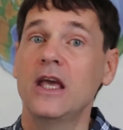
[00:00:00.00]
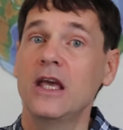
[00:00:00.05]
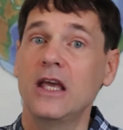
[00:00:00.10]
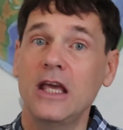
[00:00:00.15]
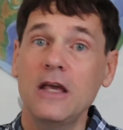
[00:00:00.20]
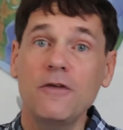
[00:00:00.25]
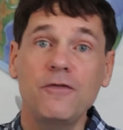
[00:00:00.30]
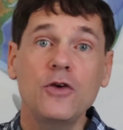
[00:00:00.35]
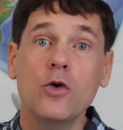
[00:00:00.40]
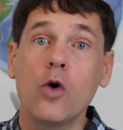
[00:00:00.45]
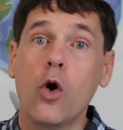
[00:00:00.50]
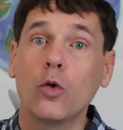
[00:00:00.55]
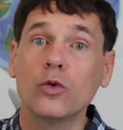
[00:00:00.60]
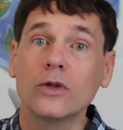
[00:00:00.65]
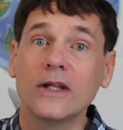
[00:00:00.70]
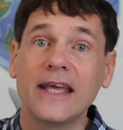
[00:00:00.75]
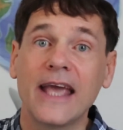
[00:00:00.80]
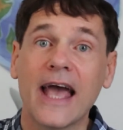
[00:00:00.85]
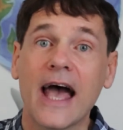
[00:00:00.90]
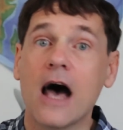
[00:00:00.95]
If you
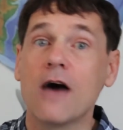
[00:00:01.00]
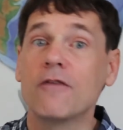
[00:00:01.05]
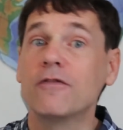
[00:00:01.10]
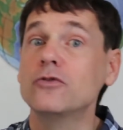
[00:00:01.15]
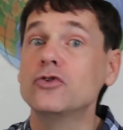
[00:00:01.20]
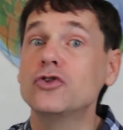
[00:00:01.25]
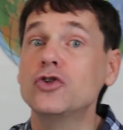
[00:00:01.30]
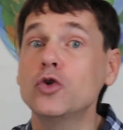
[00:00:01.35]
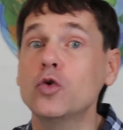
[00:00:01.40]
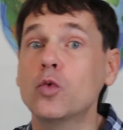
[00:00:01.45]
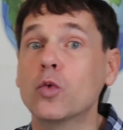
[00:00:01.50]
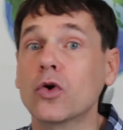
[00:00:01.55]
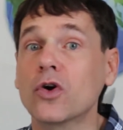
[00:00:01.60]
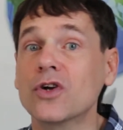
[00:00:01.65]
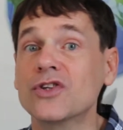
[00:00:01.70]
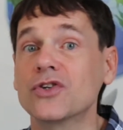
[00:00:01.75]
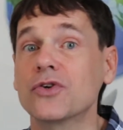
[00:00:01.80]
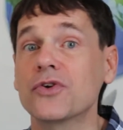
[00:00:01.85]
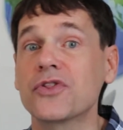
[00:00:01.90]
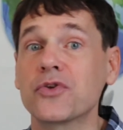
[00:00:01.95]
only have 2
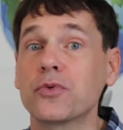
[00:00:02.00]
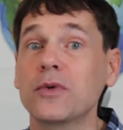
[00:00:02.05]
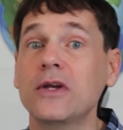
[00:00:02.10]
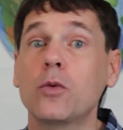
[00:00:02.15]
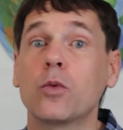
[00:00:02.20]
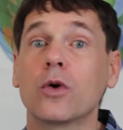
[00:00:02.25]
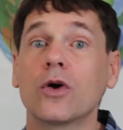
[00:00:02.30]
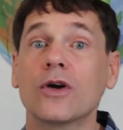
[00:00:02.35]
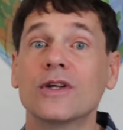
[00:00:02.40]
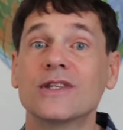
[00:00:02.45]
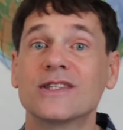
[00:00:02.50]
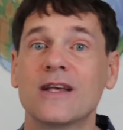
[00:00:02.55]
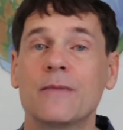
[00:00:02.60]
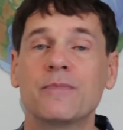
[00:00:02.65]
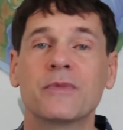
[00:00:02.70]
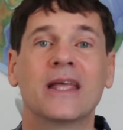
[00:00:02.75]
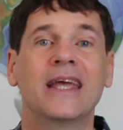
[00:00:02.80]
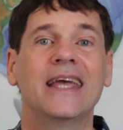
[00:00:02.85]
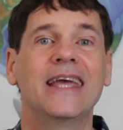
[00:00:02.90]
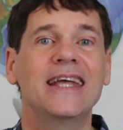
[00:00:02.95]
words or 3 words,
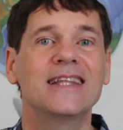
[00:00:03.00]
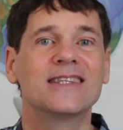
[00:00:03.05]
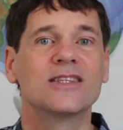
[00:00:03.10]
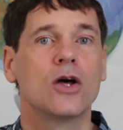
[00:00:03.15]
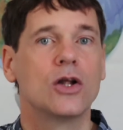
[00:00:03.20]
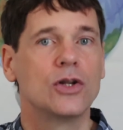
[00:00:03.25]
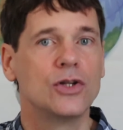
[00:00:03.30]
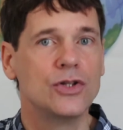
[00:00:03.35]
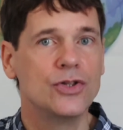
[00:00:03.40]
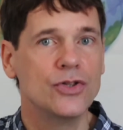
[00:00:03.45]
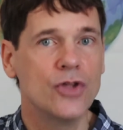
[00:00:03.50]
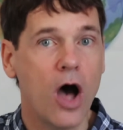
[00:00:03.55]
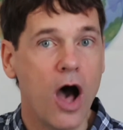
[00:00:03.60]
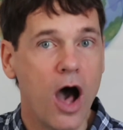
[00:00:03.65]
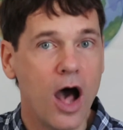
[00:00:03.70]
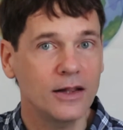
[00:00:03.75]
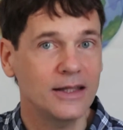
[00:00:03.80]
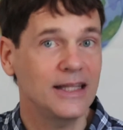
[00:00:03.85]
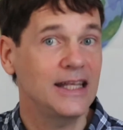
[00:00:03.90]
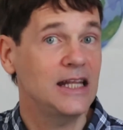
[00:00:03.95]
it's
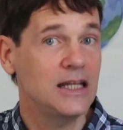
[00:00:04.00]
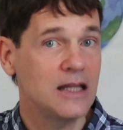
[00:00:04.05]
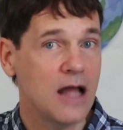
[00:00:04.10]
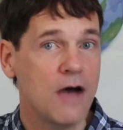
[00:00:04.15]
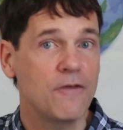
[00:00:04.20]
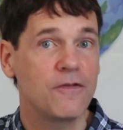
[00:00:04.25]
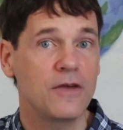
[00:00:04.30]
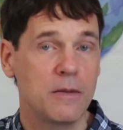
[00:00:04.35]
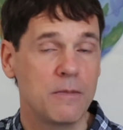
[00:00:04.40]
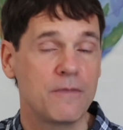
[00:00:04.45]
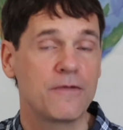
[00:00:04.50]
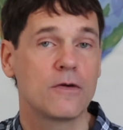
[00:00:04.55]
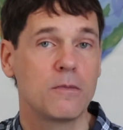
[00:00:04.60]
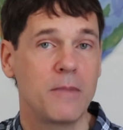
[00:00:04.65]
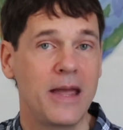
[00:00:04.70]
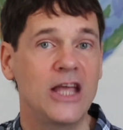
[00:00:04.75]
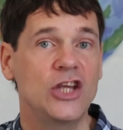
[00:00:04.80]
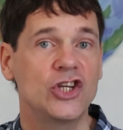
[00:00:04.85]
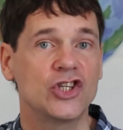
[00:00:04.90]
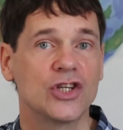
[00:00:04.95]
not enough
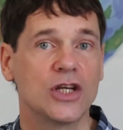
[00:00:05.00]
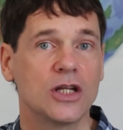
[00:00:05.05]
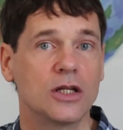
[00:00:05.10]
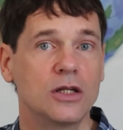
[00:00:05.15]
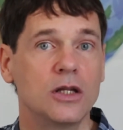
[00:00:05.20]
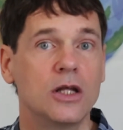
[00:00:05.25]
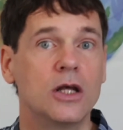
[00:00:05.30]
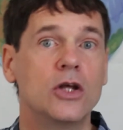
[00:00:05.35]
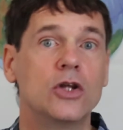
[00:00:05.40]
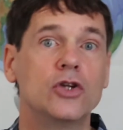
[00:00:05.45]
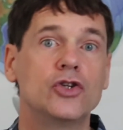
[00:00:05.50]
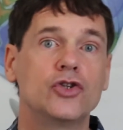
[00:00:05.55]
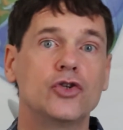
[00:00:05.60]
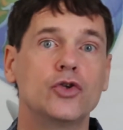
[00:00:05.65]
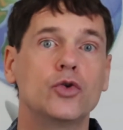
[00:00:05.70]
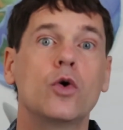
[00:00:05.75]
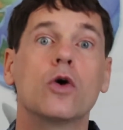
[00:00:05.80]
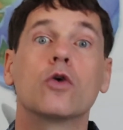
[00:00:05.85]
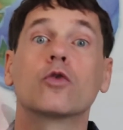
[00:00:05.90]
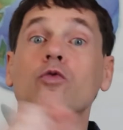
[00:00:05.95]
information
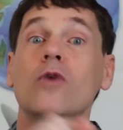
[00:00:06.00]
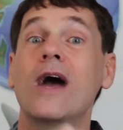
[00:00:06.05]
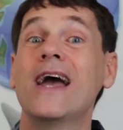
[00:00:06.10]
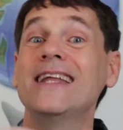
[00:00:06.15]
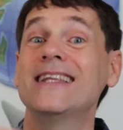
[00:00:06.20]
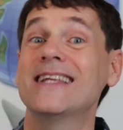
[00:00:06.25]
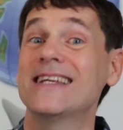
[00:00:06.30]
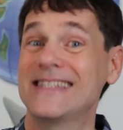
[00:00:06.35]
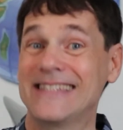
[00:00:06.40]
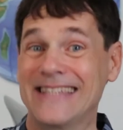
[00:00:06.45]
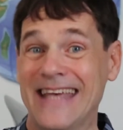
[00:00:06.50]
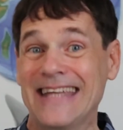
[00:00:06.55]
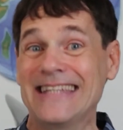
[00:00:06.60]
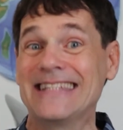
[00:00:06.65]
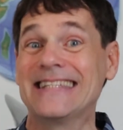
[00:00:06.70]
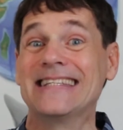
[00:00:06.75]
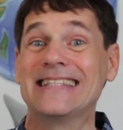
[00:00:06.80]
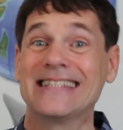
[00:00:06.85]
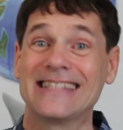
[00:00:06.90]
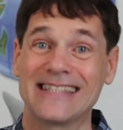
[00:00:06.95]
to write
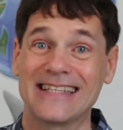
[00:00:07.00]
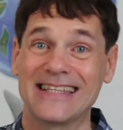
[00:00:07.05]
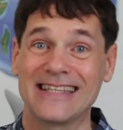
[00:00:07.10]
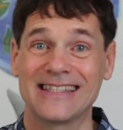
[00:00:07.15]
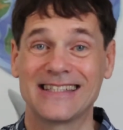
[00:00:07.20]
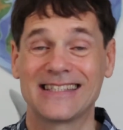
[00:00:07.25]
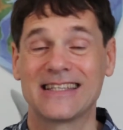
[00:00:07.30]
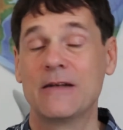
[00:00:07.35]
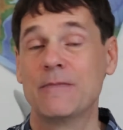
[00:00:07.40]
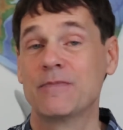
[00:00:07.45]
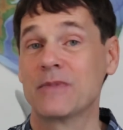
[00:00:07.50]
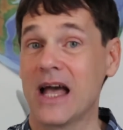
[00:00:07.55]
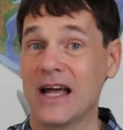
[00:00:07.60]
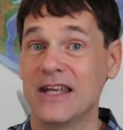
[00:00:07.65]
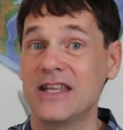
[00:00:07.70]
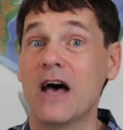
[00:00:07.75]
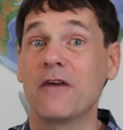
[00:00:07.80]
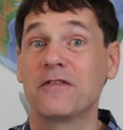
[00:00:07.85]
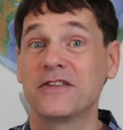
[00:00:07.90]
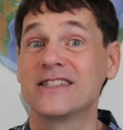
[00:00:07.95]
sentences,
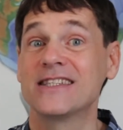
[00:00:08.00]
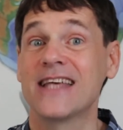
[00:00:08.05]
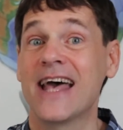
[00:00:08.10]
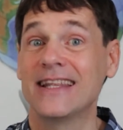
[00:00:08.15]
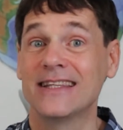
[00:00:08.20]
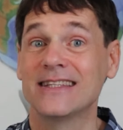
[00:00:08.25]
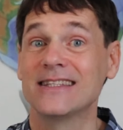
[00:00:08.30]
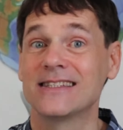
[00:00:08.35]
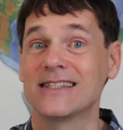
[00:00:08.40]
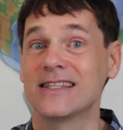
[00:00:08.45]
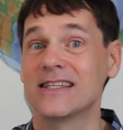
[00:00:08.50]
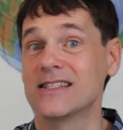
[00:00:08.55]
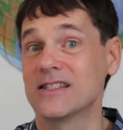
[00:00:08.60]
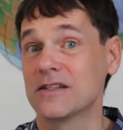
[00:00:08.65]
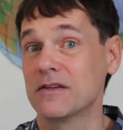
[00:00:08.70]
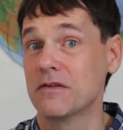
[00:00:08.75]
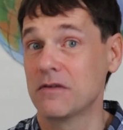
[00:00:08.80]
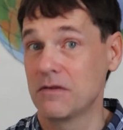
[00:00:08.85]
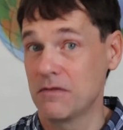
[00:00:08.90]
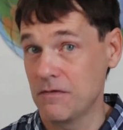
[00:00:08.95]
enough
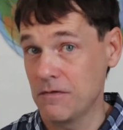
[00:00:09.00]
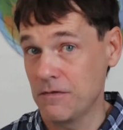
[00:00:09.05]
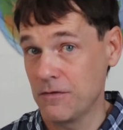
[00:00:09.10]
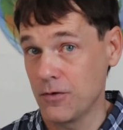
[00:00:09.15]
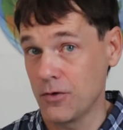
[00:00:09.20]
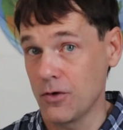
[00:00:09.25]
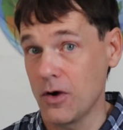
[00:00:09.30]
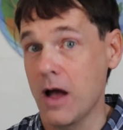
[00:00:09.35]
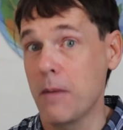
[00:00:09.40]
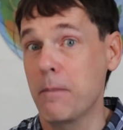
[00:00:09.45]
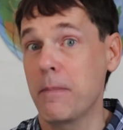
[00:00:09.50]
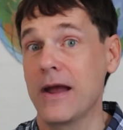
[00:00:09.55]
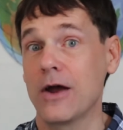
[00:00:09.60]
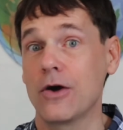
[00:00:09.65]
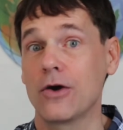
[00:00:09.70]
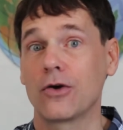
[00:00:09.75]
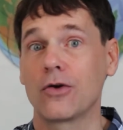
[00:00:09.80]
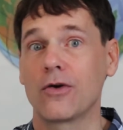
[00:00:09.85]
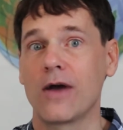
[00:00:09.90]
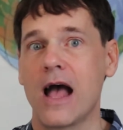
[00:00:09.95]
sentences for a
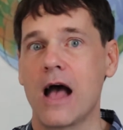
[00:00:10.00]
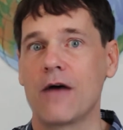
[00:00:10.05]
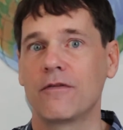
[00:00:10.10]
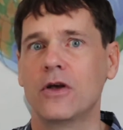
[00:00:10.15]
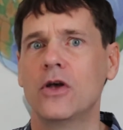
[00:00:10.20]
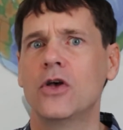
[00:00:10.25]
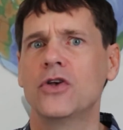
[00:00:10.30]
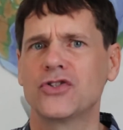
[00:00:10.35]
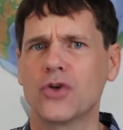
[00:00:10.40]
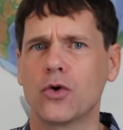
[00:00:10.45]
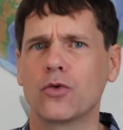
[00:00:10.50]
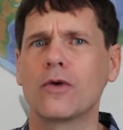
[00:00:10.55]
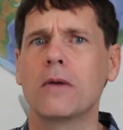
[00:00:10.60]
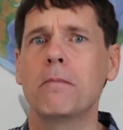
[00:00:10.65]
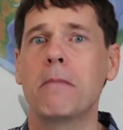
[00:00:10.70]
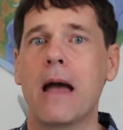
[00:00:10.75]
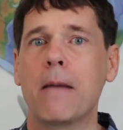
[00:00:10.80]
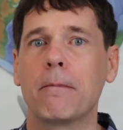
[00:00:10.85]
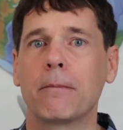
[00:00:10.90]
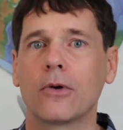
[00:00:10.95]
paragraph. So
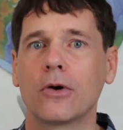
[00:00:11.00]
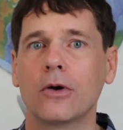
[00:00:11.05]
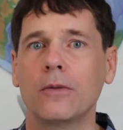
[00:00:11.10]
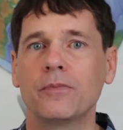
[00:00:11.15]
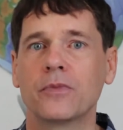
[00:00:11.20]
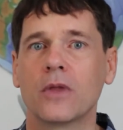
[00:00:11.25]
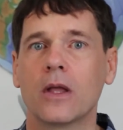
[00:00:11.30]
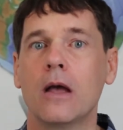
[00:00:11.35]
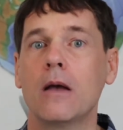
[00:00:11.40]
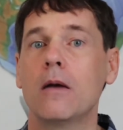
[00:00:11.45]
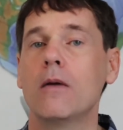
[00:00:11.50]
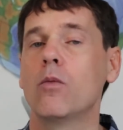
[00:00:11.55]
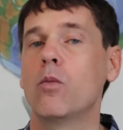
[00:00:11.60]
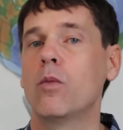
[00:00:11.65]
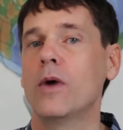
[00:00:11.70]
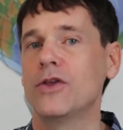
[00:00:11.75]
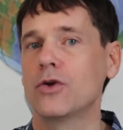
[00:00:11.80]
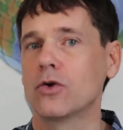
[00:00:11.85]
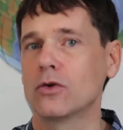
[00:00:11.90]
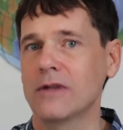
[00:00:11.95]
remember,
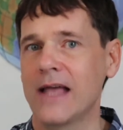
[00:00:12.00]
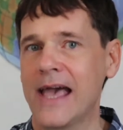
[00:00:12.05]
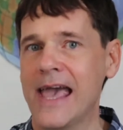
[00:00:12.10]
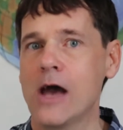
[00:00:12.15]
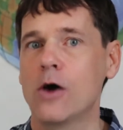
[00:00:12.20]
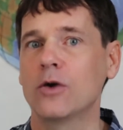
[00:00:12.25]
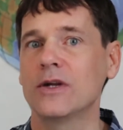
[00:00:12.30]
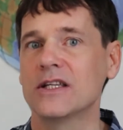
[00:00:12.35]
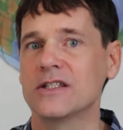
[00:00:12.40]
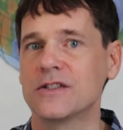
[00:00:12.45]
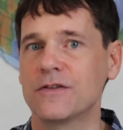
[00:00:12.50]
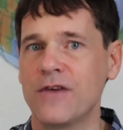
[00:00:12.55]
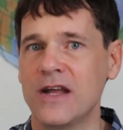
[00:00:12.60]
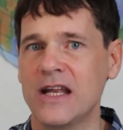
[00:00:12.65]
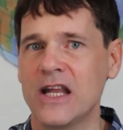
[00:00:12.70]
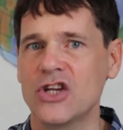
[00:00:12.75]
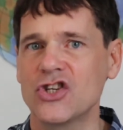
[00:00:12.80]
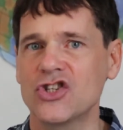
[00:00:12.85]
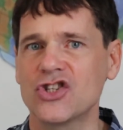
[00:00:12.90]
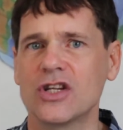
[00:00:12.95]
when your layout is
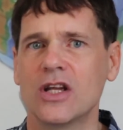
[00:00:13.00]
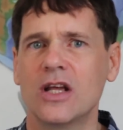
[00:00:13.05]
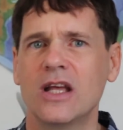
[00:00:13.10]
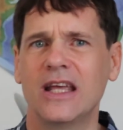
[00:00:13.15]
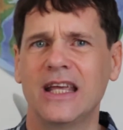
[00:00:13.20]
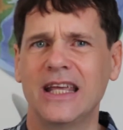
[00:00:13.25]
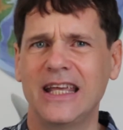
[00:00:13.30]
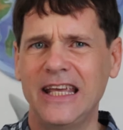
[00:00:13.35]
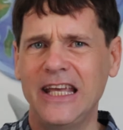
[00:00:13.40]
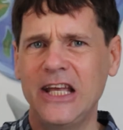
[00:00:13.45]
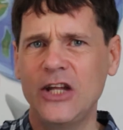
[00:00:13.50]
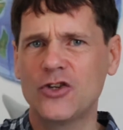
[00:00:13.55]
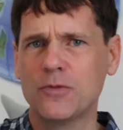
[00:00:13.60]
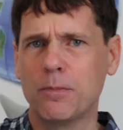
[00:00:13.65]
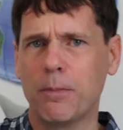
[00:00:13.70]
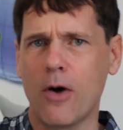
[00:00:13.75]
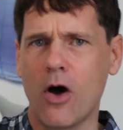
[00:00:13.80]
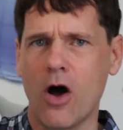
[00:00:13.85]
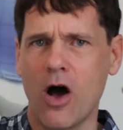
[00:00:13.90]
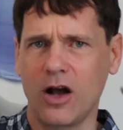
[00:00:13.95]
finished, each
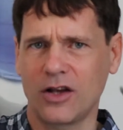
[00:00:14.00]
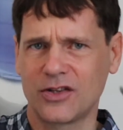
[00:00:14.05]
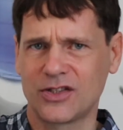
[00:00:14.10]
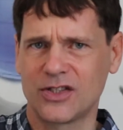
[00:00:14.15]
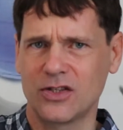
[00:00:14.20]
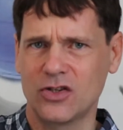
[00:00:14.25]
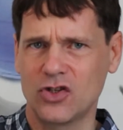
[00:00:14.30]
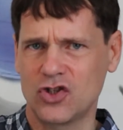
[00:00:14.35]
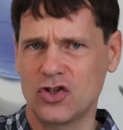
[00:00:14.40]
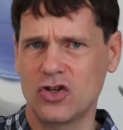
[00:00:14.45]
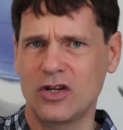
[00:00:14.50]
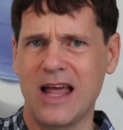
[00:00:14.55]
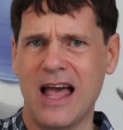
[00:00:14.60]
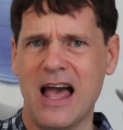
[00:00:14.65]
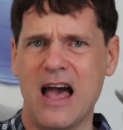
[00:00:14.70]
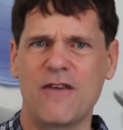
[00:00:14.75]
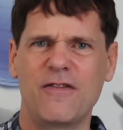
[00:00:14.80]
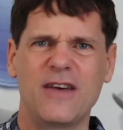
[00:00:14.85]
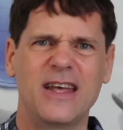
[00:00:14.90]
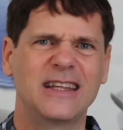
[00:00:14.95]
box should
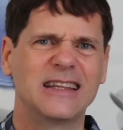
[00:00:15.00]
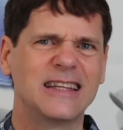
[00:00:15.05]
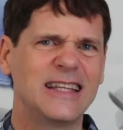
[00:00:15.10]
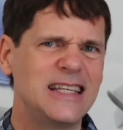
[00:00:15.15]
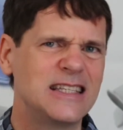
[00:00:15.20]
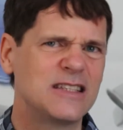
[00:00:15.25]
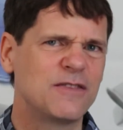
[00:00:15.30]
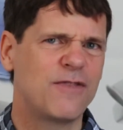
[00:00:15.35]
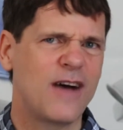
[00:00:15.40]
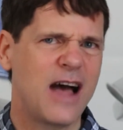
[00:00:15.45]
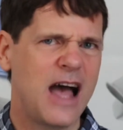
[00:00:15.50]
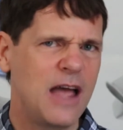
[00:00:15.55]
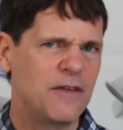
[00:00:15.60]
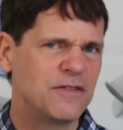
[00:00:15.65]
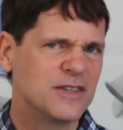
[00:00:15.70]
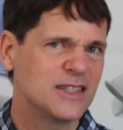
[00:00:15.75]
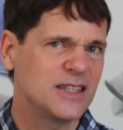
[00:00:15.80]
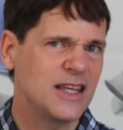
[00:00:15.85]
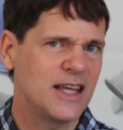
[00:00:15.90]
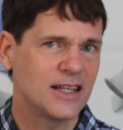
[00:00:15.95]
have at least 5,
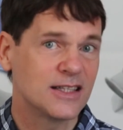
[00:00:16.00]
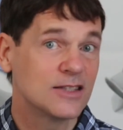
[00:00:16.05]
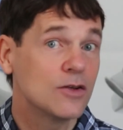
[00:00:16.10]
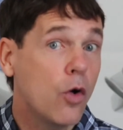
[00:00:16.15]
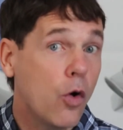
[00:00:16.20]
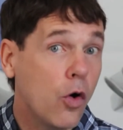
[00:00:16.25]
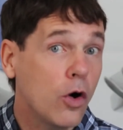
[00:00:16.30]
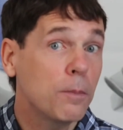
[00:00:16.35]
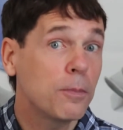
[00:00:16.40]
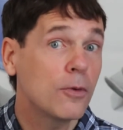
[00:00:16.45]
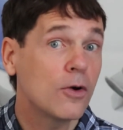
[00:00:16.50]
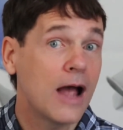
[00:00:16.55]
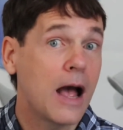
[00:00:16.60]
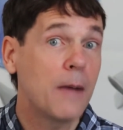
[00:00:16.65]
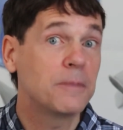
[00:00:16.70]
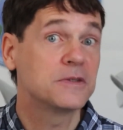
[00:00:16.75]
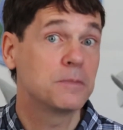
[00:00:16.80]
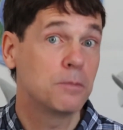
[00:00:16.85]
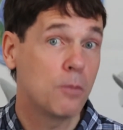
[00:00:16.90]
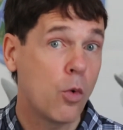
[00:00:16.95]
6, or
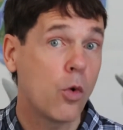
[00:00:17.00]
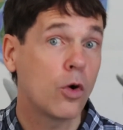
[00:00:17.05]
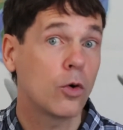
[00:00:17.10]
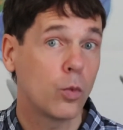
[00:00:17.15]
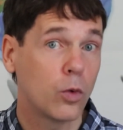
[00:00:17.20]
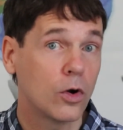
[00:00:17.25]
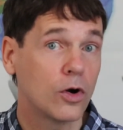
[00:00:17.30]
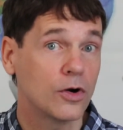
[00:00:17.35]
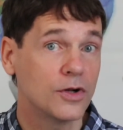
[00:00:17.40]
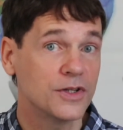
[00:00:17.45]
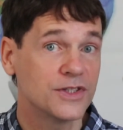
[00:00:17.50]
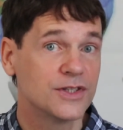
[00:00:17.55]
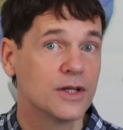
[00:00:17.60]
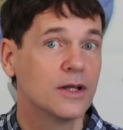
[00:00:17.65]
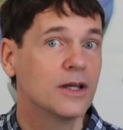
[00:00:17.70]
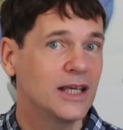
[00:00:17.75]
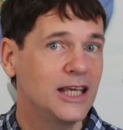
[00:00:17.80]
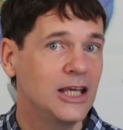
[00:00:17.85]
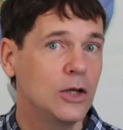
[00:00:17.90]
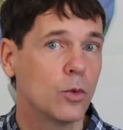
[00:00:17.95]
perhaps more words,
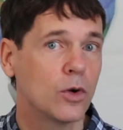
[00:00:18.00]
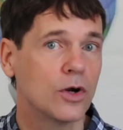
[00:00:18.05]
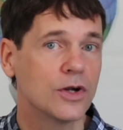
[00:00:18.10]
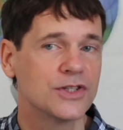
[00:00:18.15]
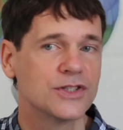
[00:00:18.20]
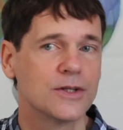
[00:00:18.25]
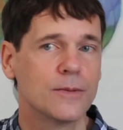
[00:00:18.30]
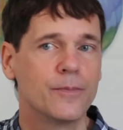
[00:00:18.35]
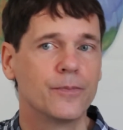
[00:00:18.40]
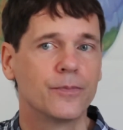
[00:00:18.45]
keywords.